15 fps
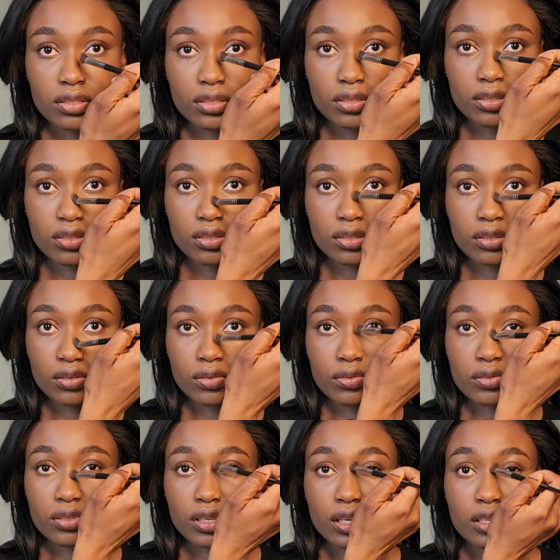it's
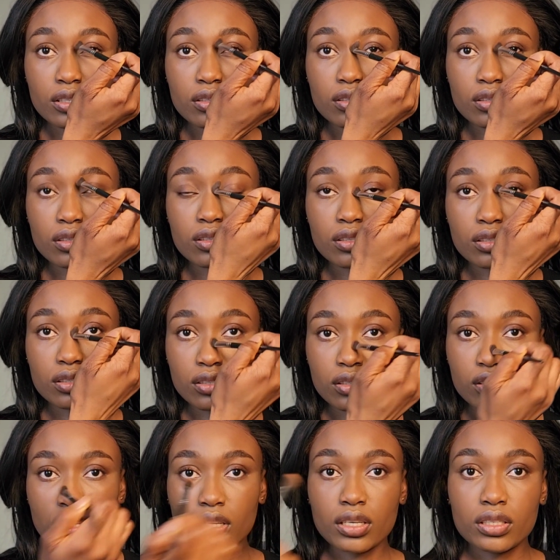closer to this,
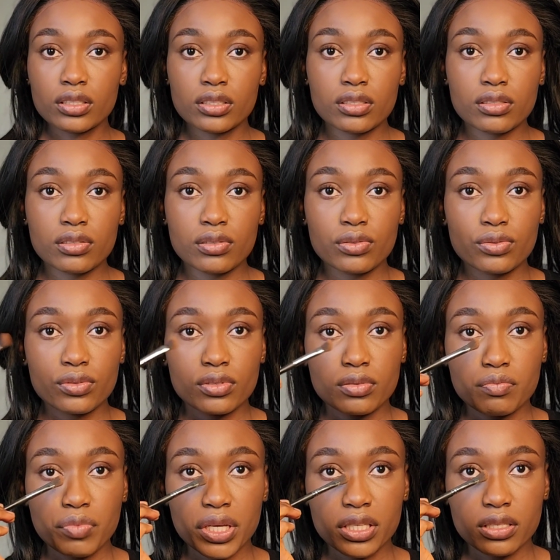and this looks
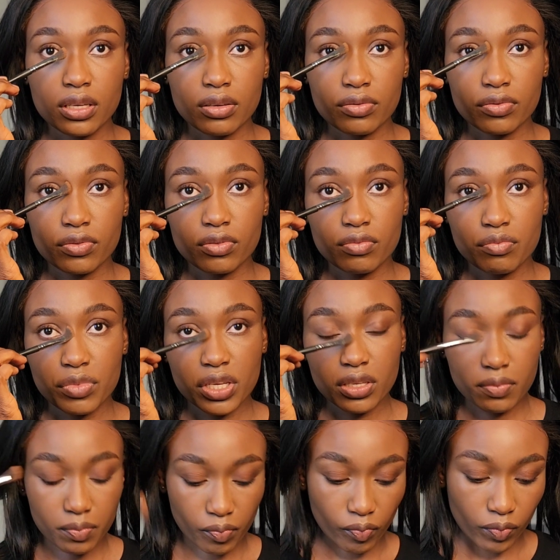better for me.
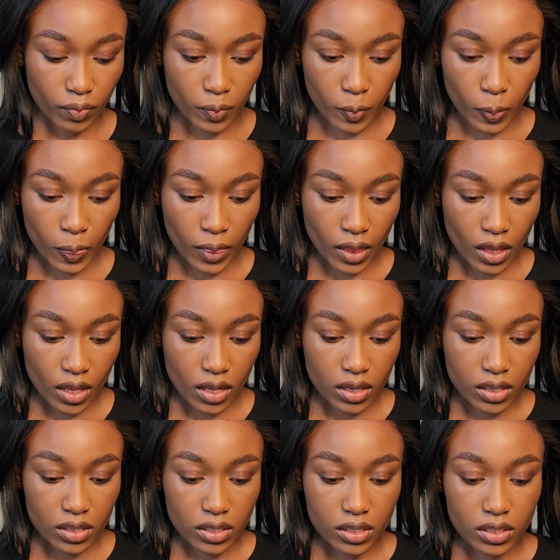
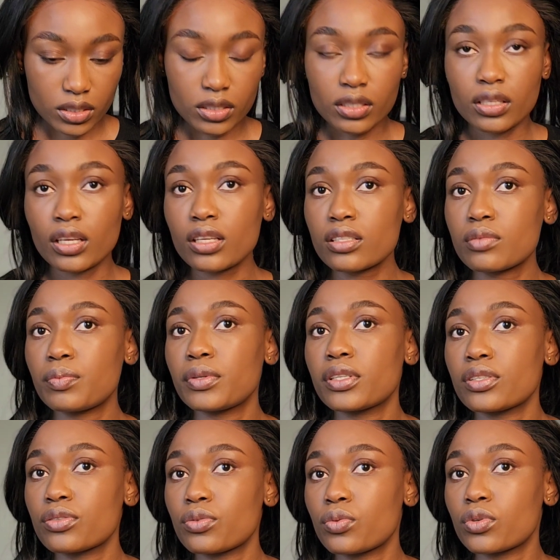And the next
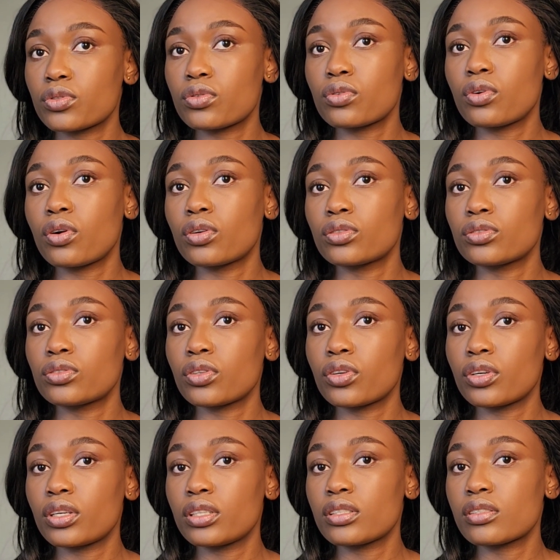place you want to contour
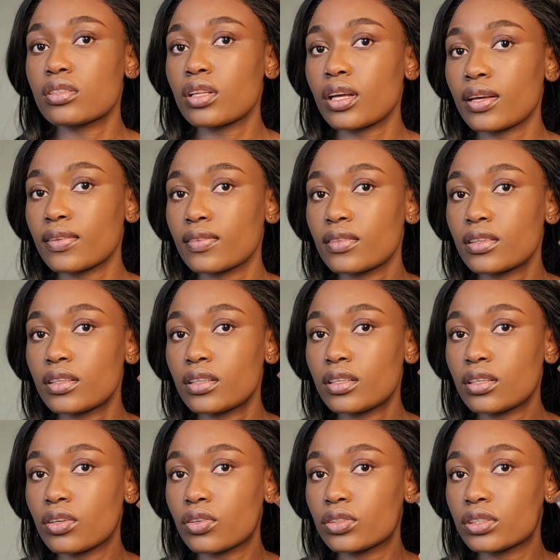is like the
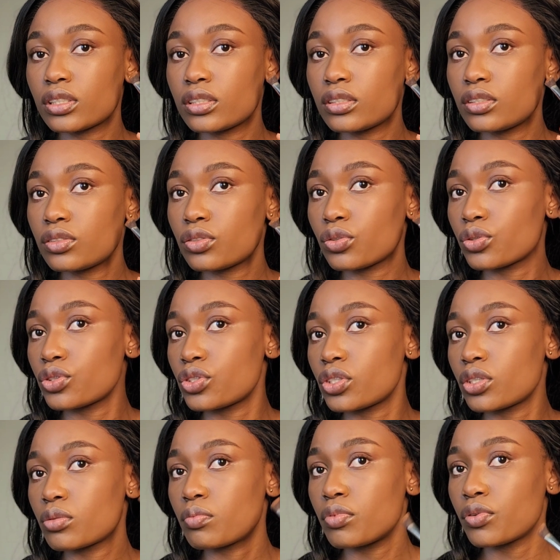underneath your
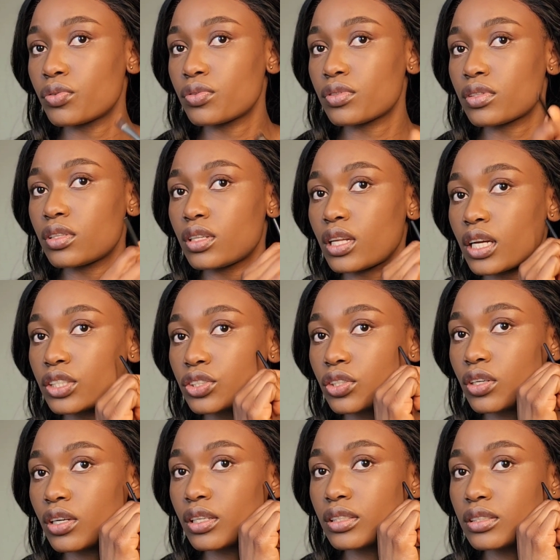cheekbones, the
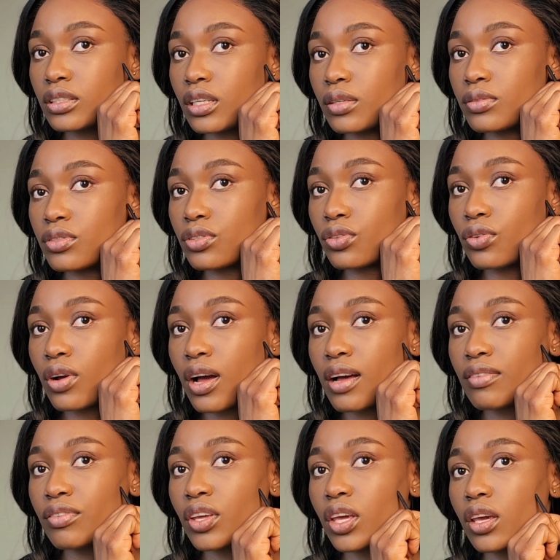natural depth you have
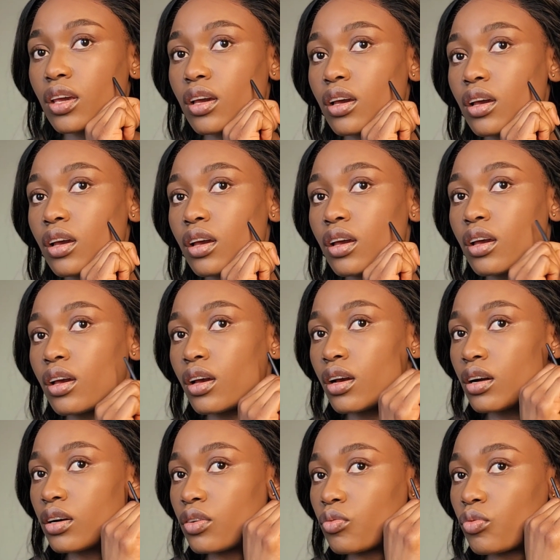here,
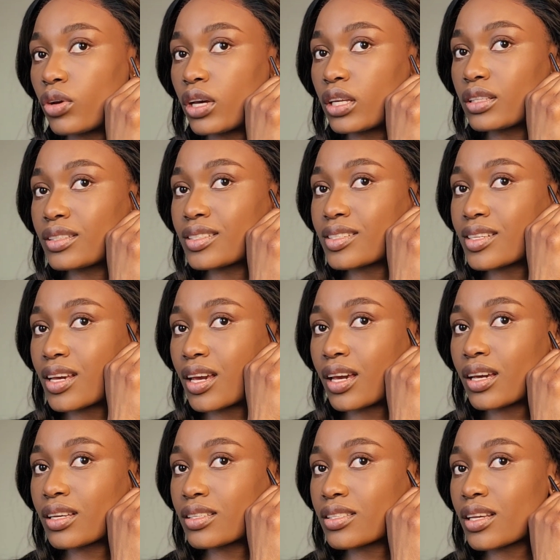where these
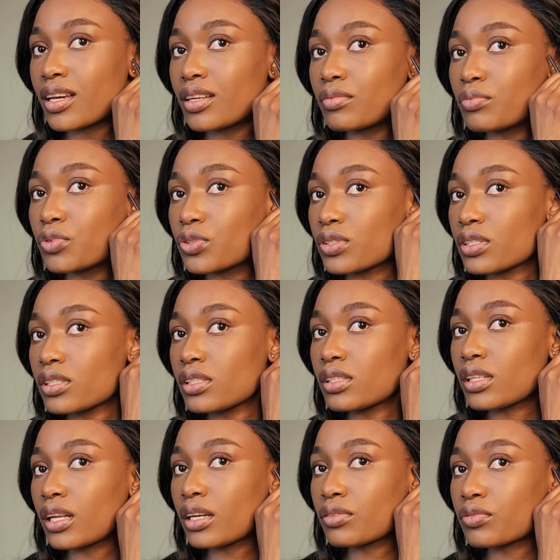hairs end mostly
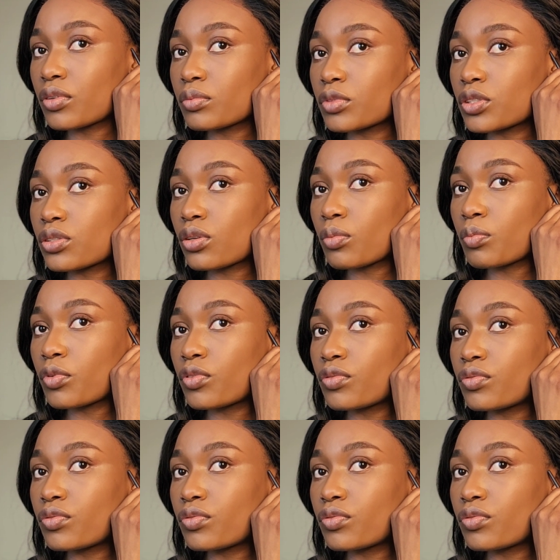like from the top of